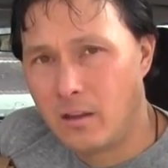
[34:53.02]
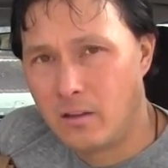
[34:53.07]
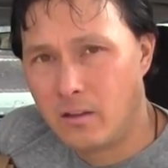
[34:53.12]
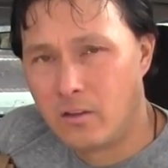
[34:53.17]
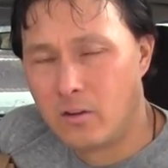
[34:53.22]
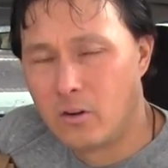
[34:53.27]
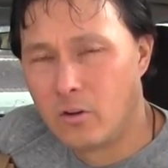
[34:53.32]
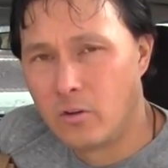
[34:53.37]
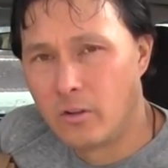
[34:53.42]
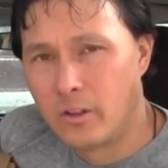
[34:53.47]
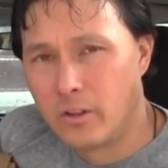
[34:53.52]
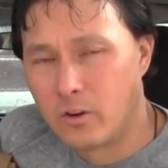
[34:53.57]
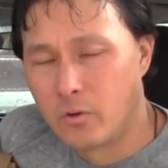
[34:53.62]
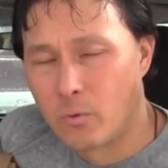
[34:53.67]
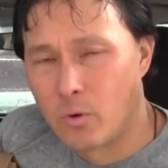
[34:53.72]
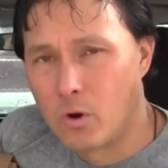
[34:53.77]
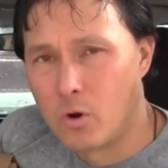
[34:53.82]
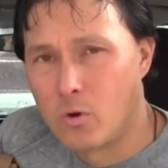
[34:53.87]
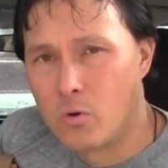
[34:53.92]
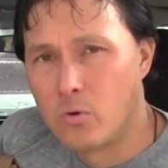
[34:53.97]
you know,
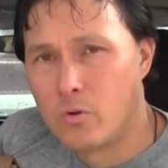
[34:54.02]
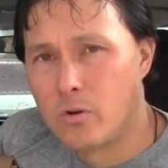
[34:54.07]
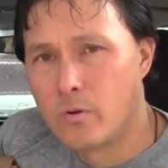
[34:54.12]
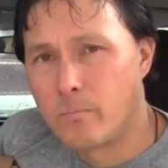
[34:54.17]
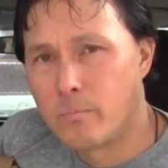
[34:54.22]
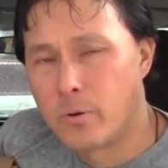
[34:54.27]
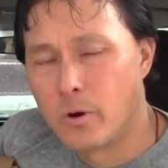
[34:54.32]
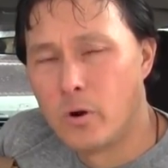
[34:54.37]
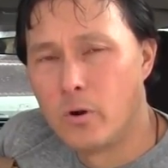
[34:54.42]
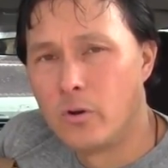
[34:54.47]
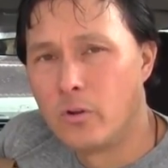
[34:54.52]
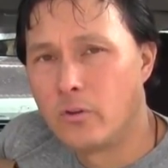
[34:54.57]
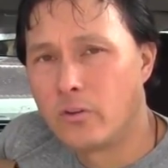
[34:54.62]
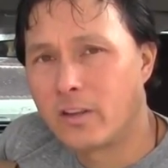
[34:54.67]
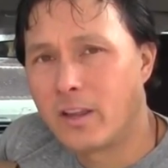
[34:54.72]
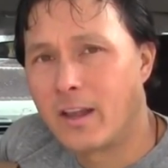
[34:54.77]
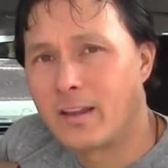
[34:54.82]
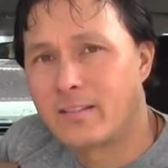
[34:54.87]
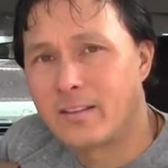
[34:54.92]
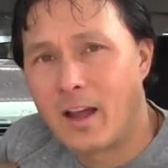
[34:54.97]
grown
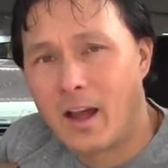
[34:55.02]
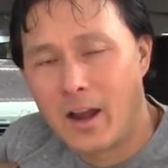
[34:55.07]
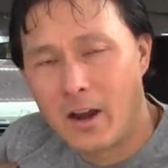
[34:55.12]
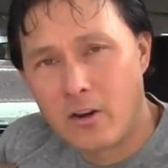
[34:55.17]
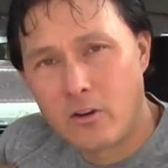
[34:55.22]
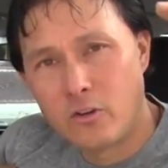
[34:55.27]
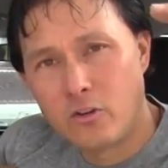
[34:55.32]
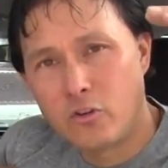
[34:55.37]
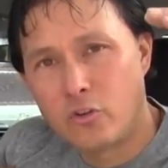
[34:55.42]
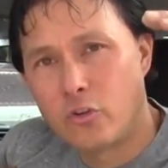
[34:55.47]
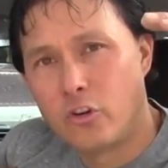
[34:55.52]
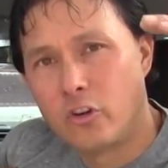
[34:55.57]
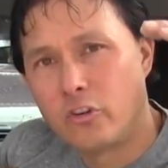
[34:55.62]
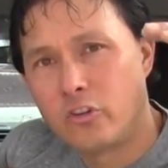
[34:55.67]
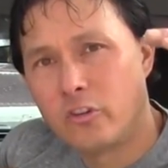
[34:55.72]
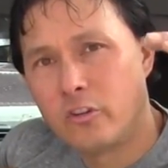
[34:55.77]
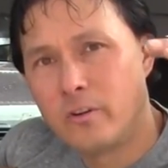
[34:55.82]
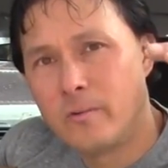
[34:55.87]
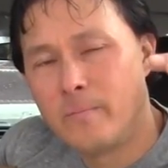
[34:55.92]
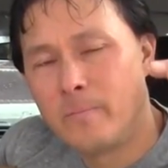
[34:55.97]
produce has higher
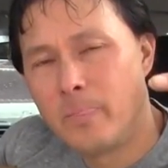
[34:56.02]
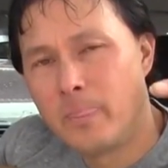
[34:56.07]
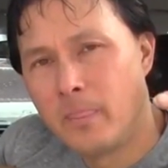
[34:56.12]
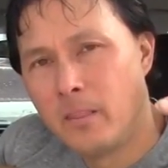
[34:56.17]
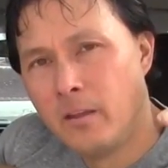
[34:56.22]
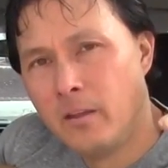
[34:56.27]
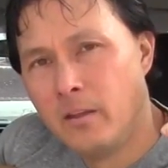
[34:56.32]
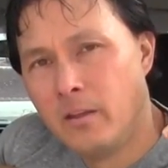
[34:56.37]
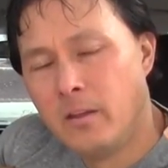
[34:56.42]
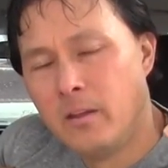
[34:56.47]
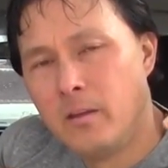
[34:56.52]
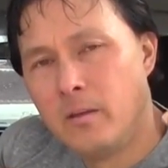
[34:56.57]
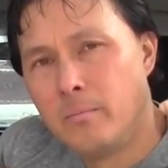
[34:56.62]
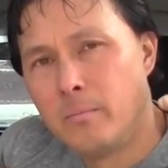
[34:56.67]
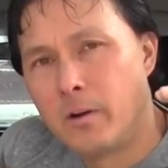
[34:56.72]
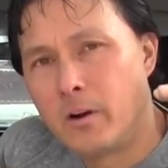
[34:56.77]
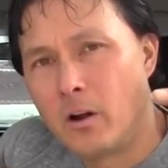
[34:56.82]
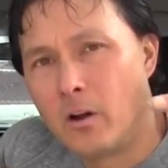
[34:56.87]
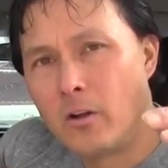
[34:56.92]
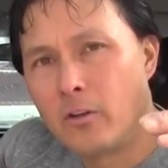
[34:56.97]
nutrition,
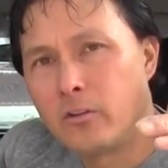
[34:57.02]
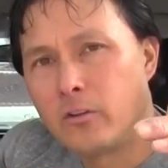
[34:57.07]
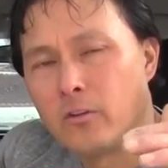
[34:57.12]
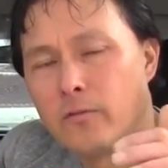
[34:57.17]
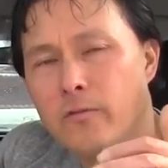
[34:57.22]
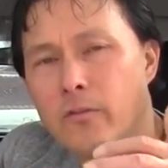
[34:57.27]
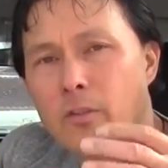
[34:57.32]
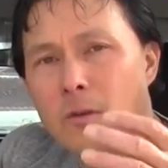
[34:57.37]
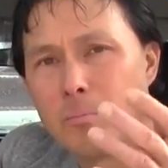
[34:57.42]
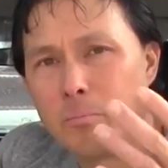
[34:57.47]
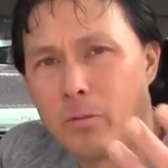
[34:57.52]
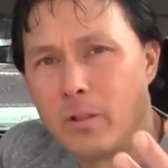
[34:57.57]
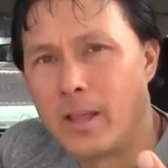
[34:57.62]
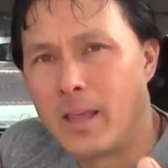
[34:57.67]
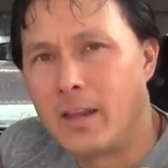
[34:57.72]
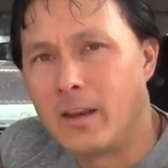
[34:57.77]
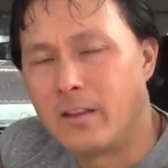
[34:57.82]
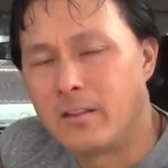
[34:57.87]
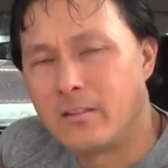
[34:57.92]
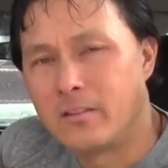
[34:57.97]
but also for the
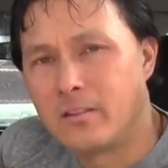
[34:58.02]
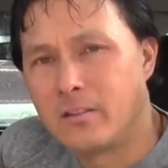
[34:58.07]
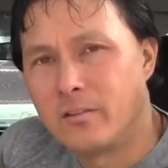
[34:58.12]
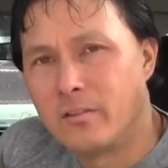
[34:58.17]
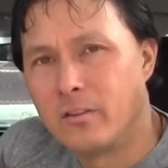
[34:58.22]
planet.